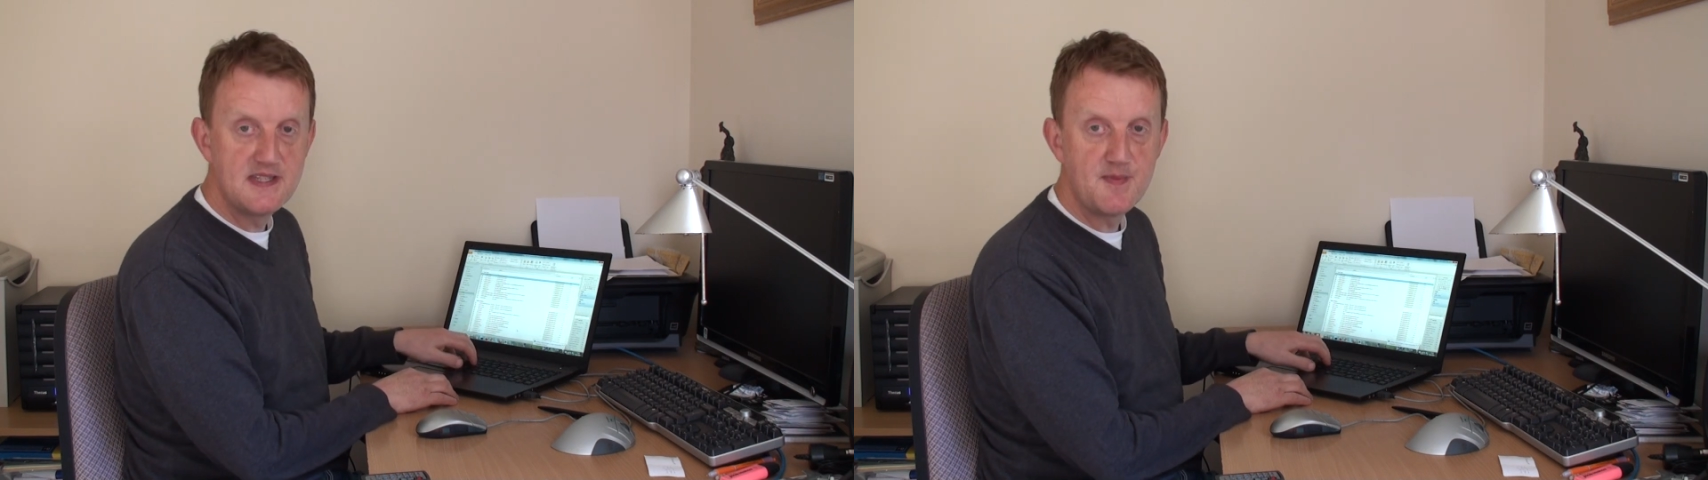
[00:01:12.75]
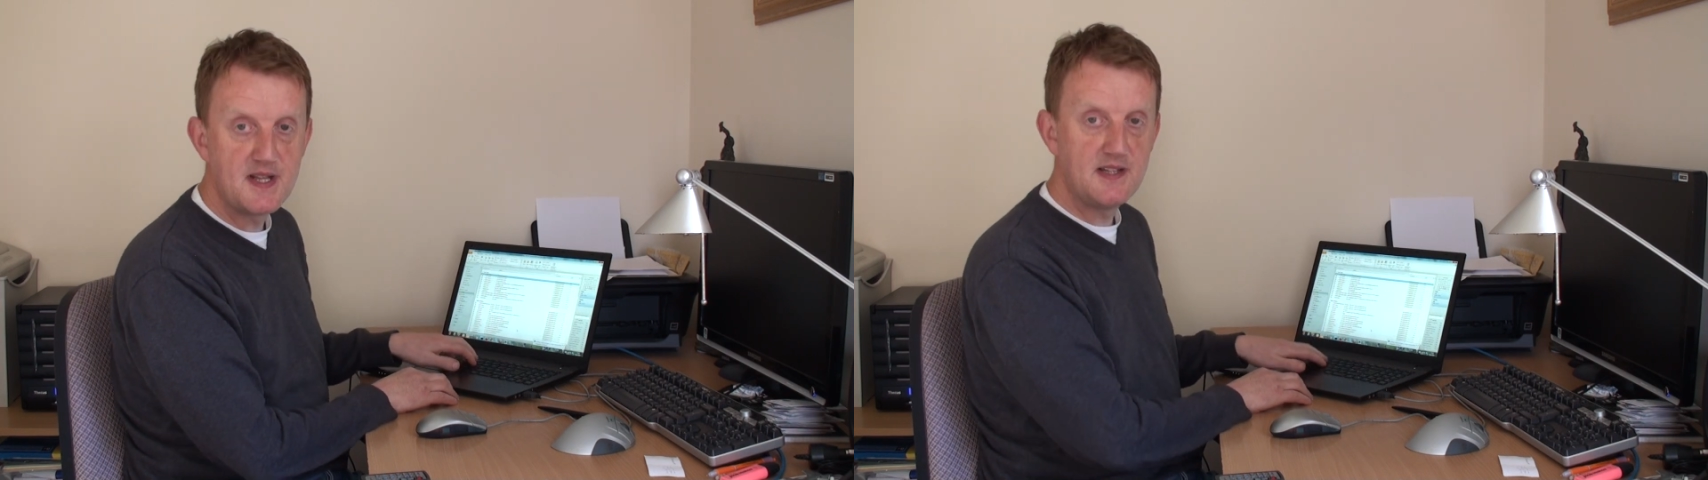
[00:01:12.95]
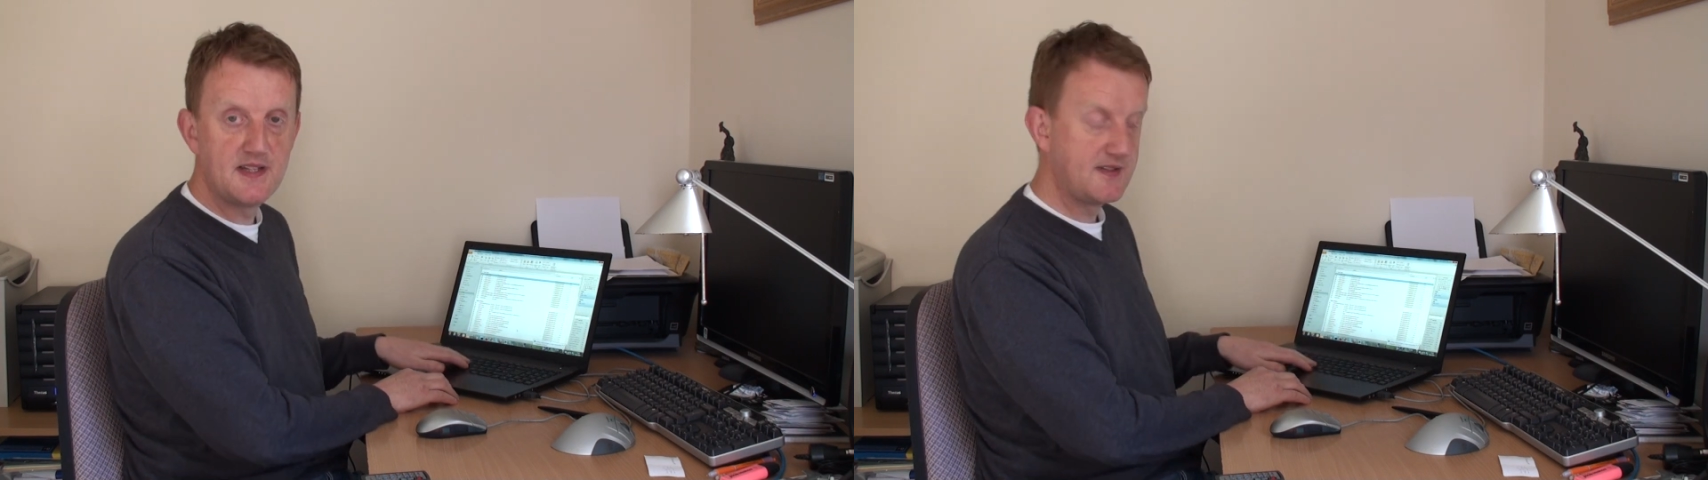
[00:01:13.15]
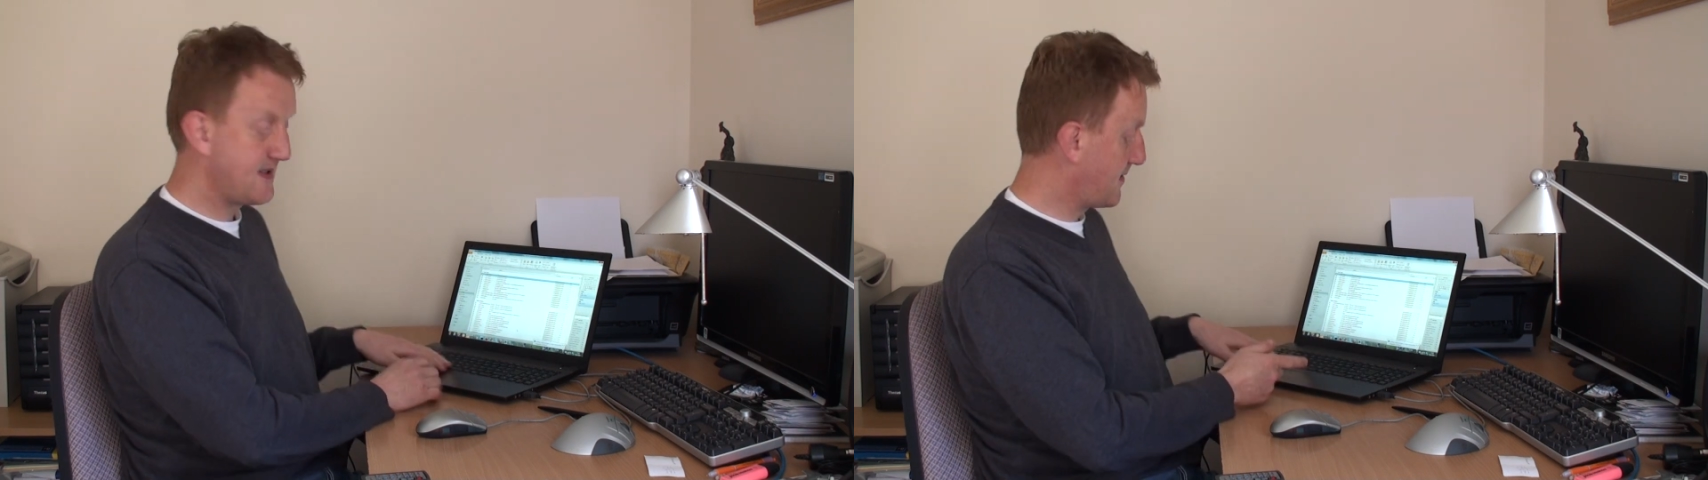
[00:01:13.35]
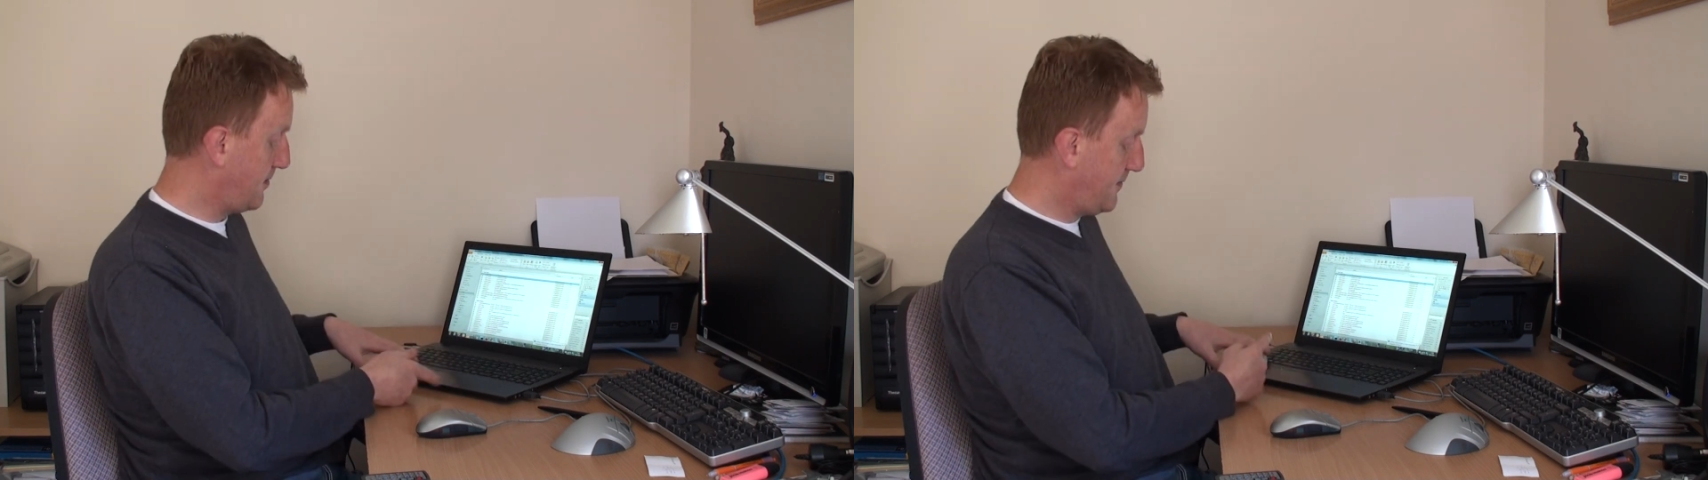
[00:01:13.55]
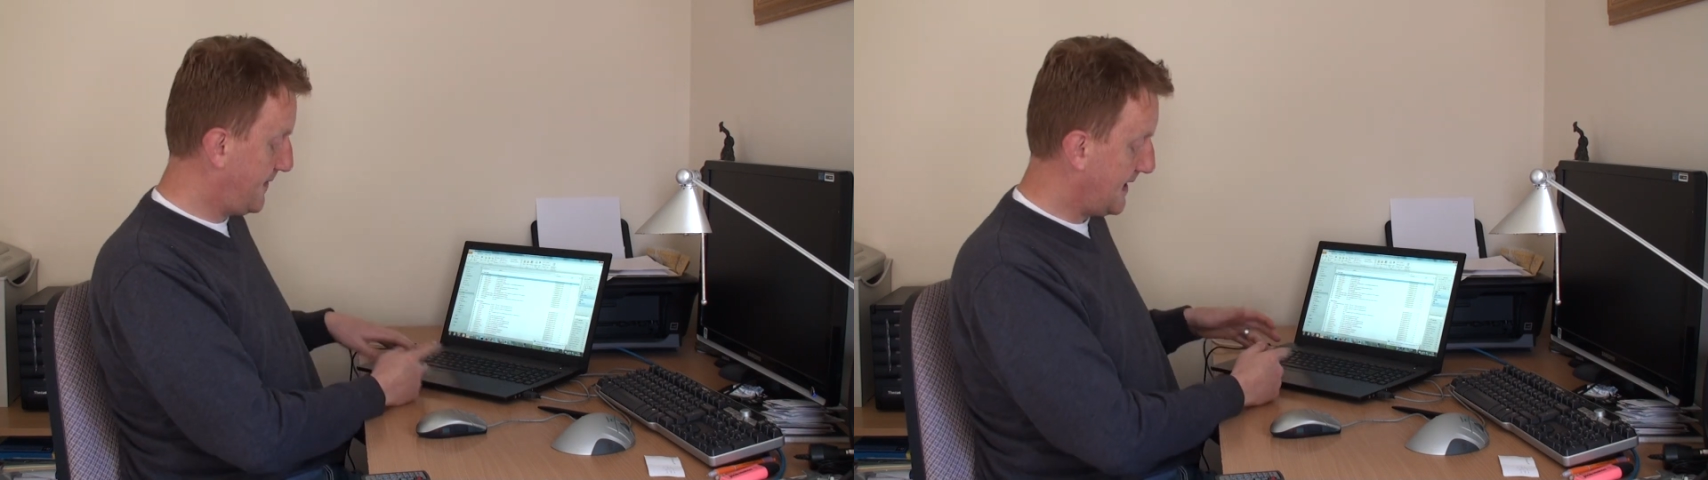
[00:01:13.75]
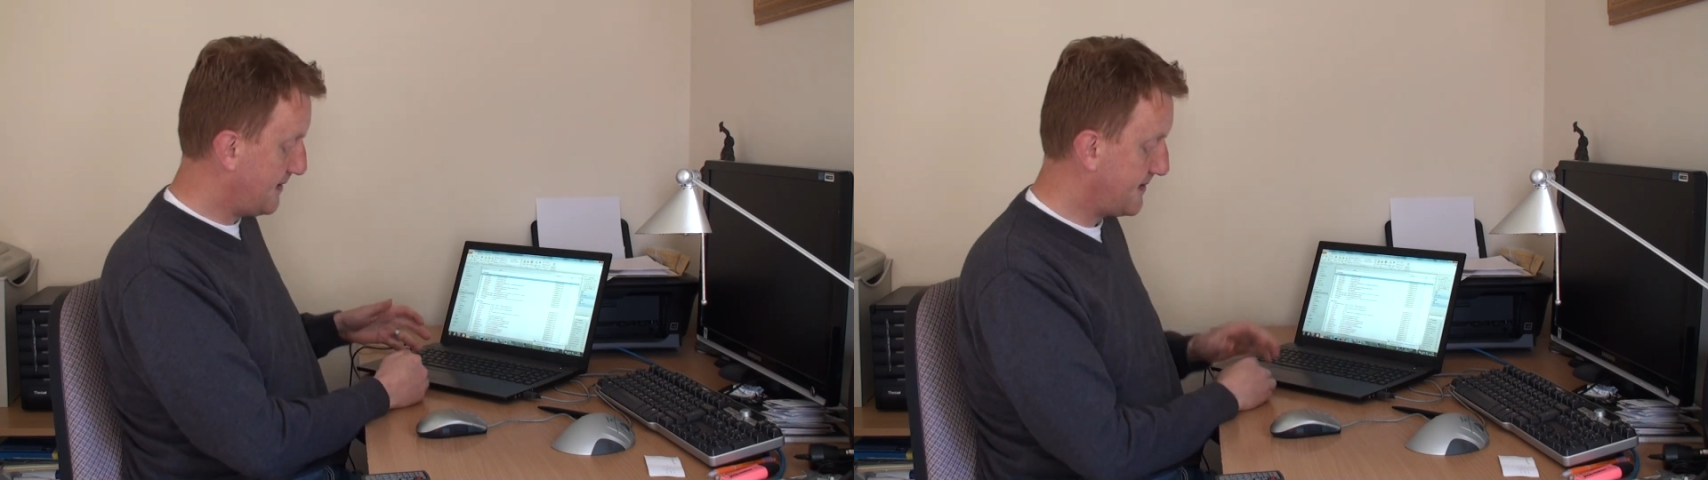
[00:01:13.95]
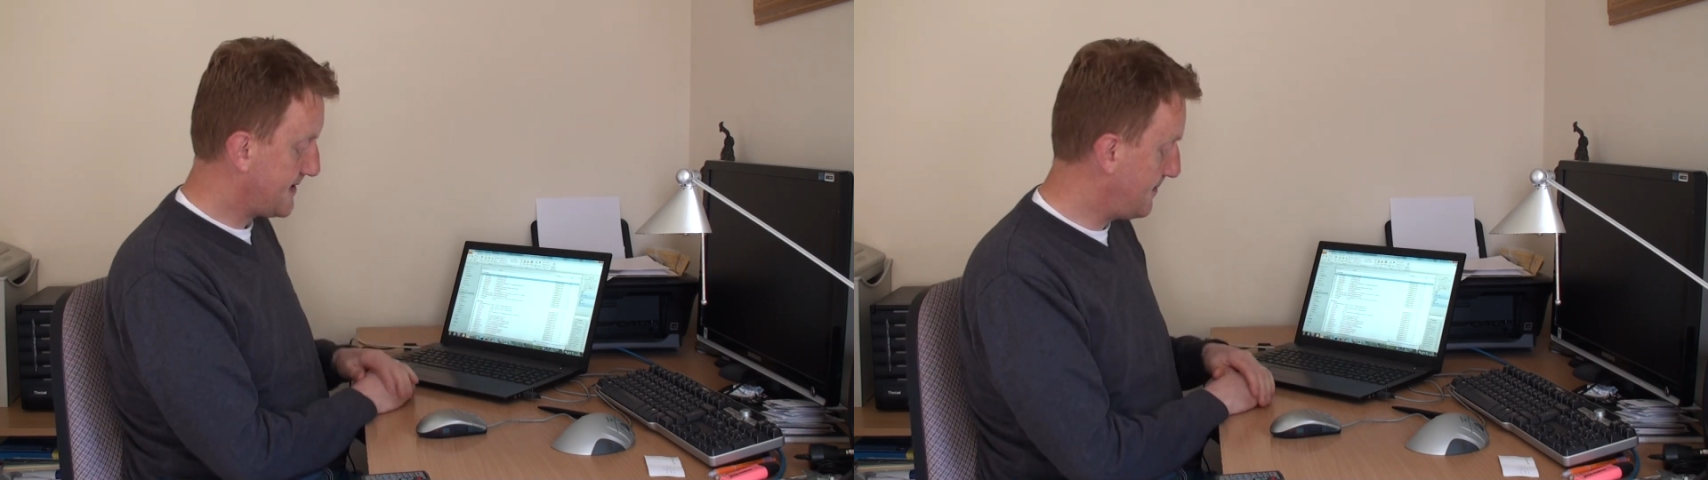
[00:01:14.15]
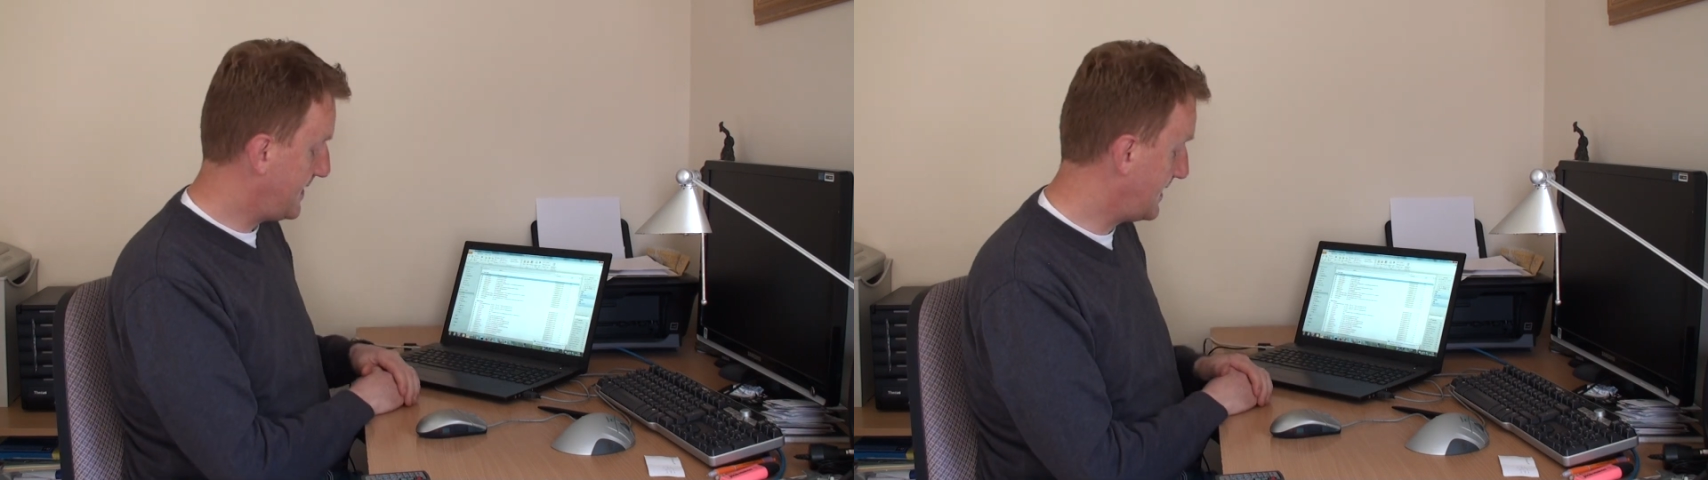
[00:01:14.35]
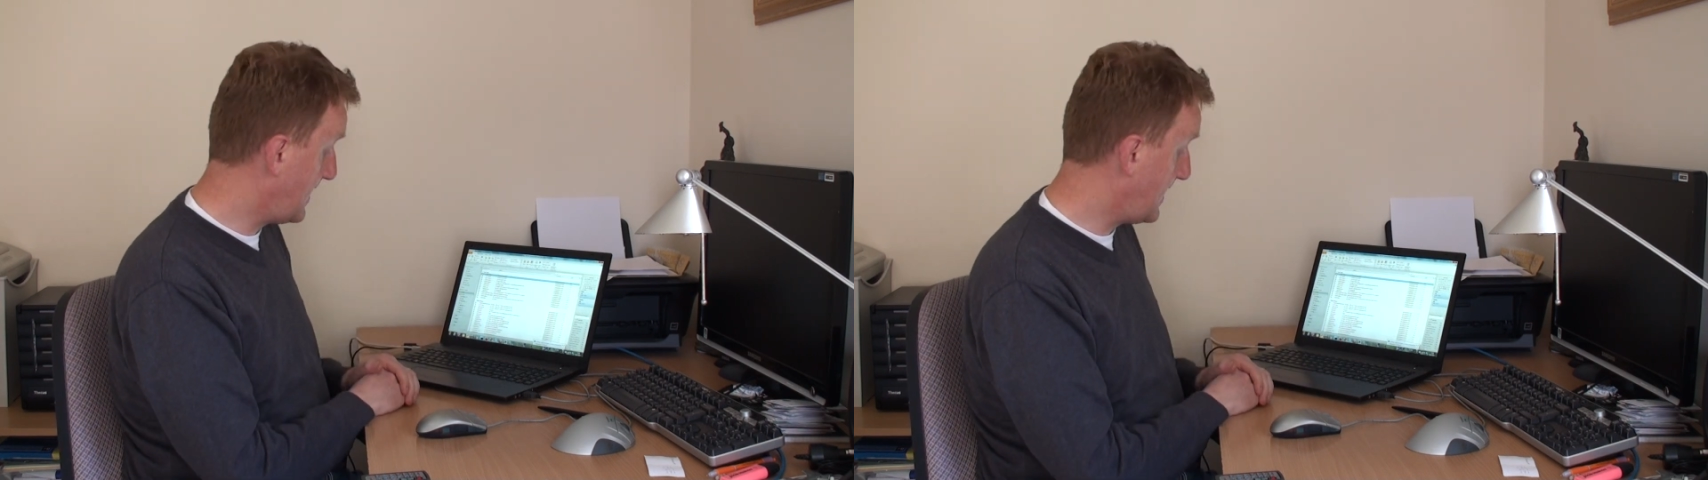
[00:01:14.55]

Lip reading: in the middle and a screw fell out or something.